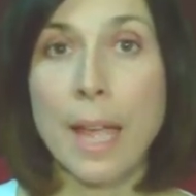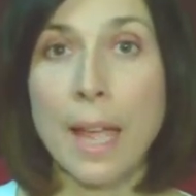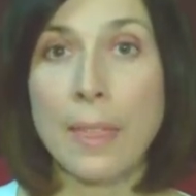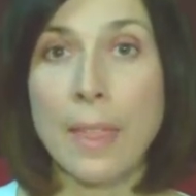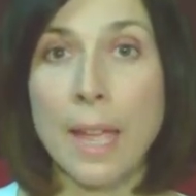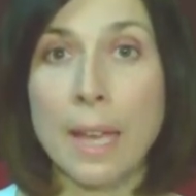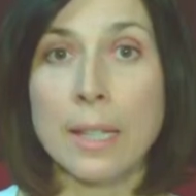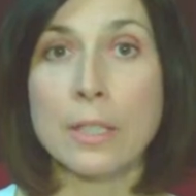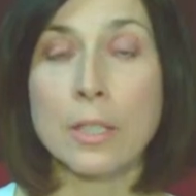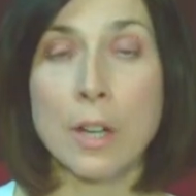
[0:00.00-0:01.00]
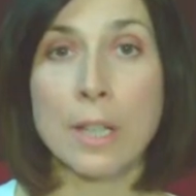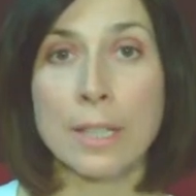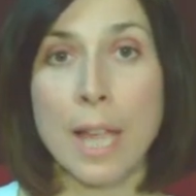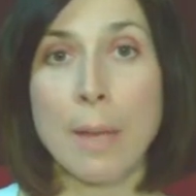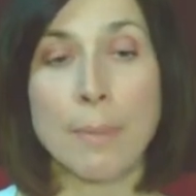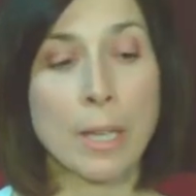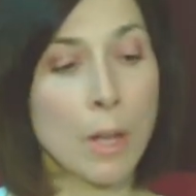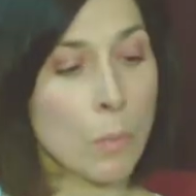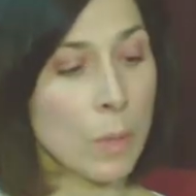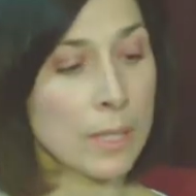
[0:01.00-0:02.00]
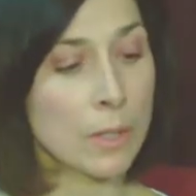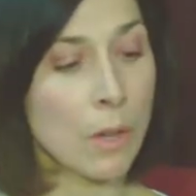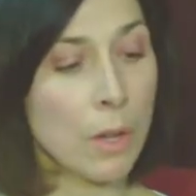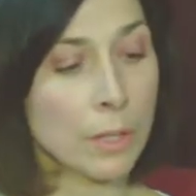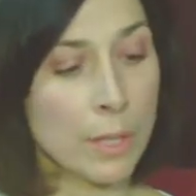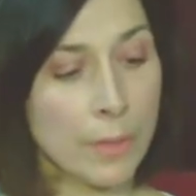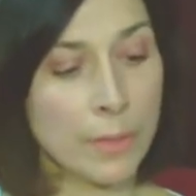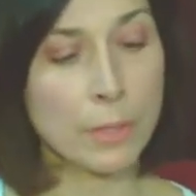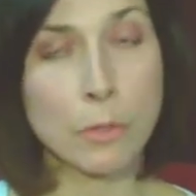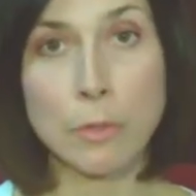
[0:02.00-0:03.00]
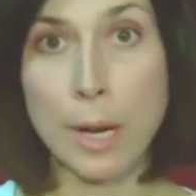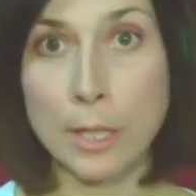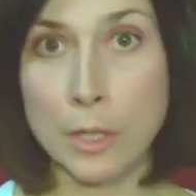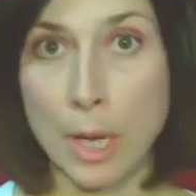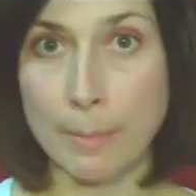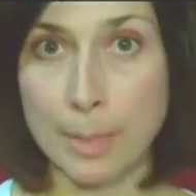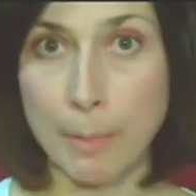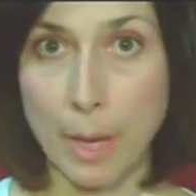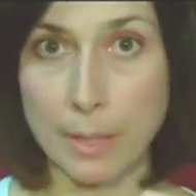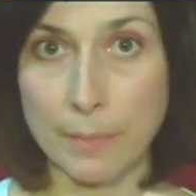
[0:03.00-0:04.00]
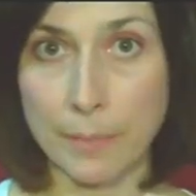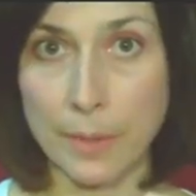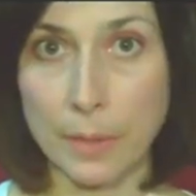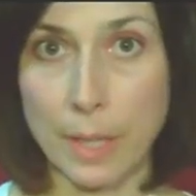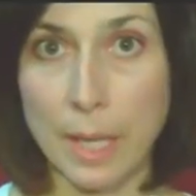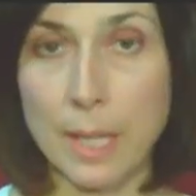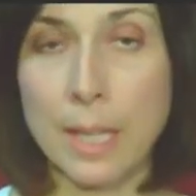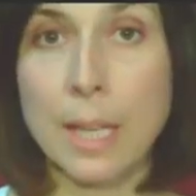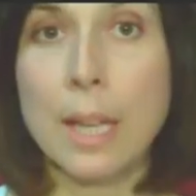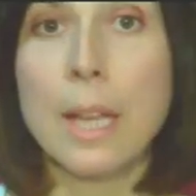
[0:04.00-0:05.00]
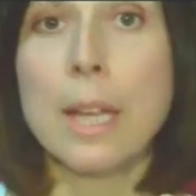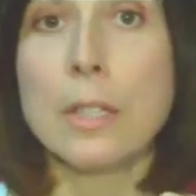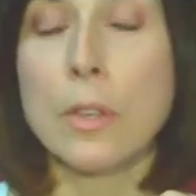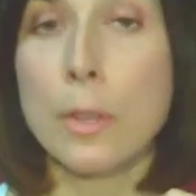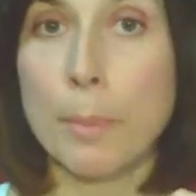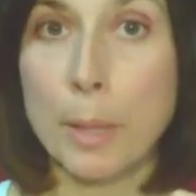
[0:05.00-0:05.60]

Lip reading: and then start tapping on what's called the karate chop spot. Okay? So the